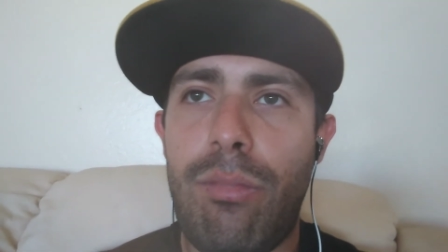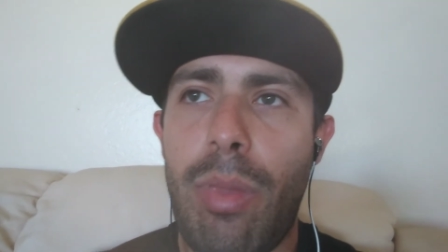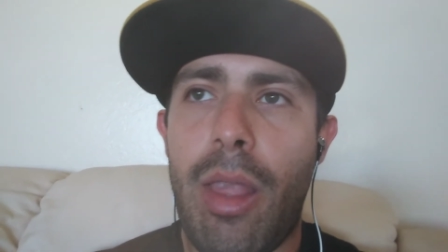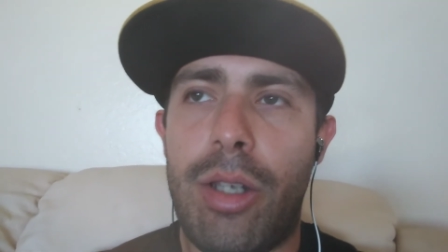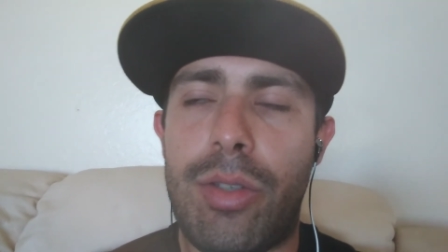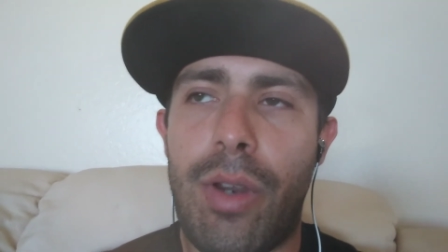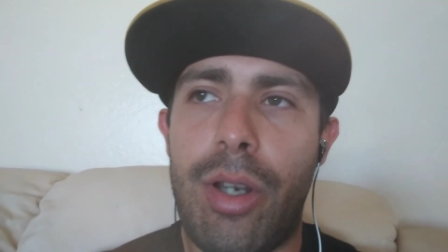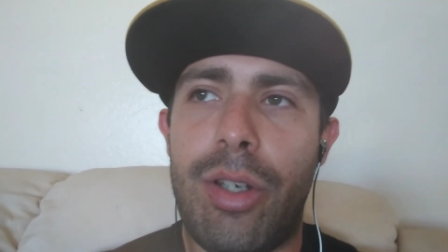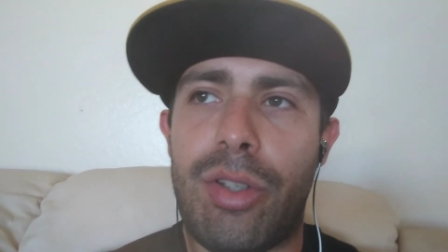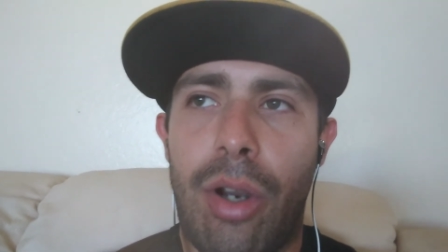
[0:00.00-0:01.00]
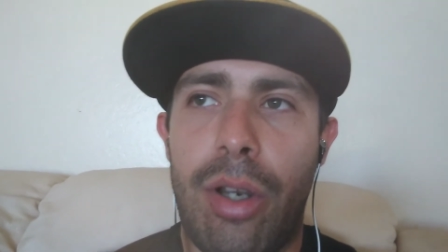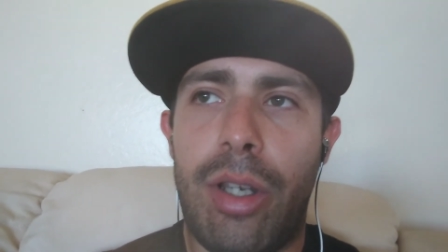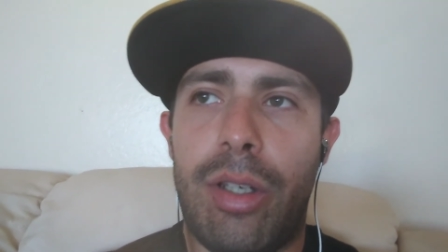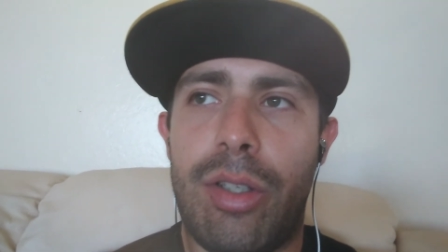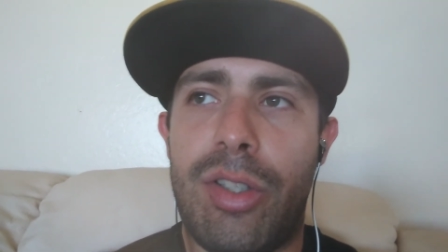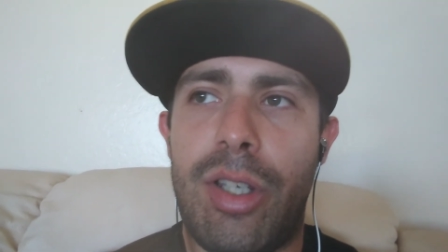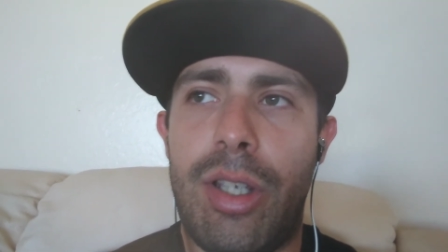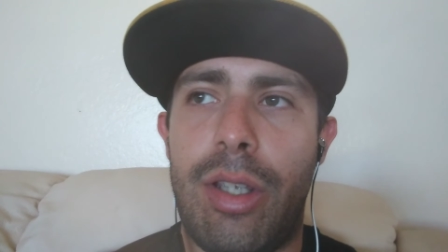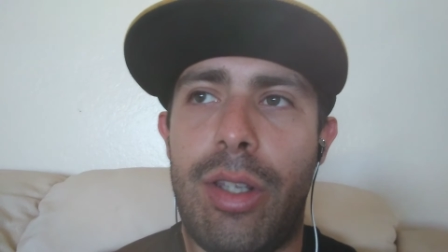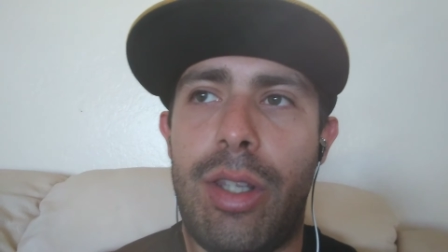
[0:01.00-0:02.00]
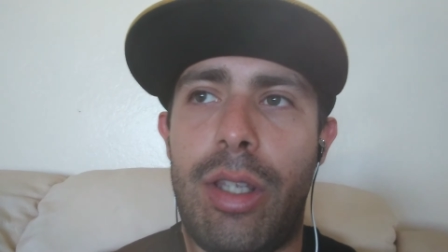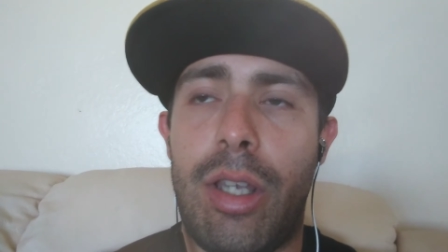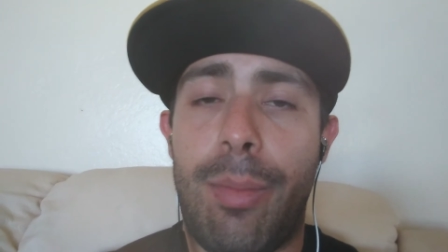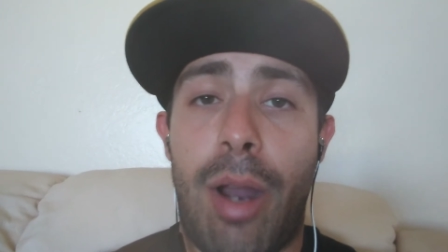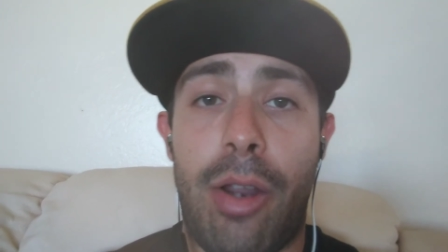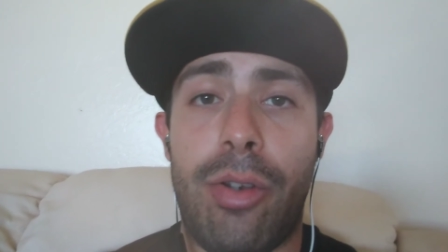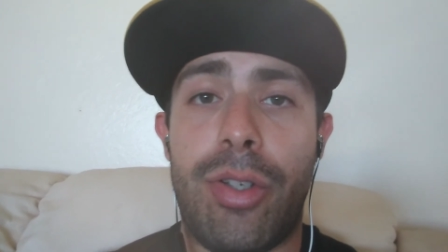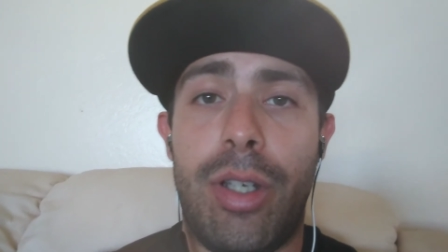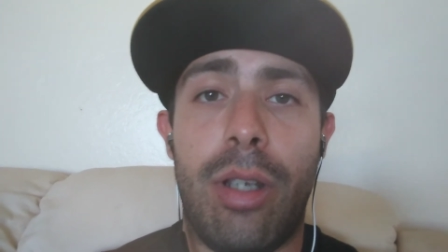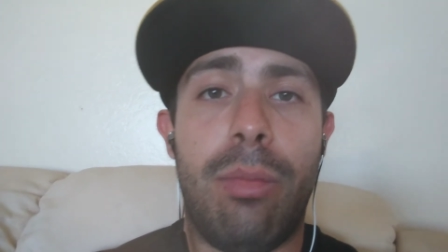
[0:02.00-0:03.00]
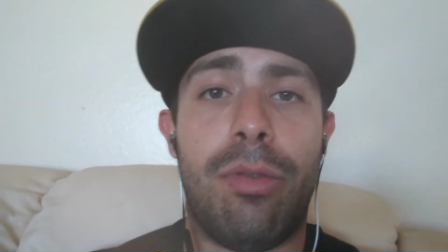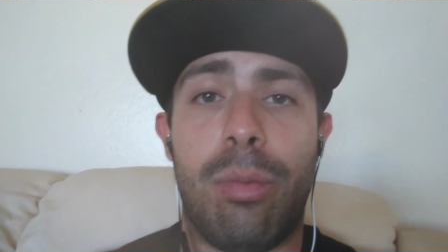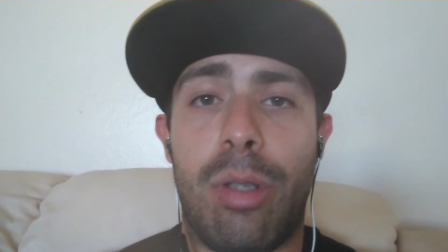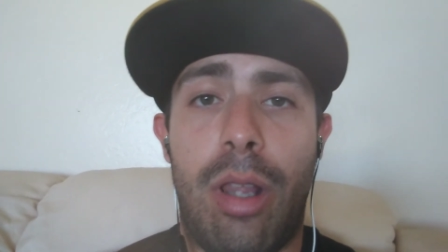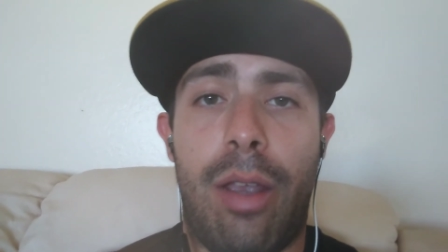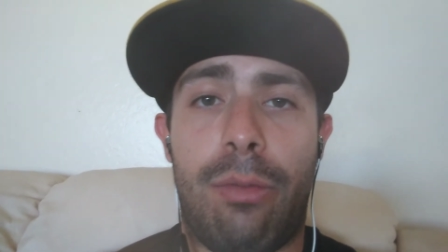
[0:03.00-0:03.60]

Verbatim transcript: it's very disheartening to see the hypocrisy coming from the left.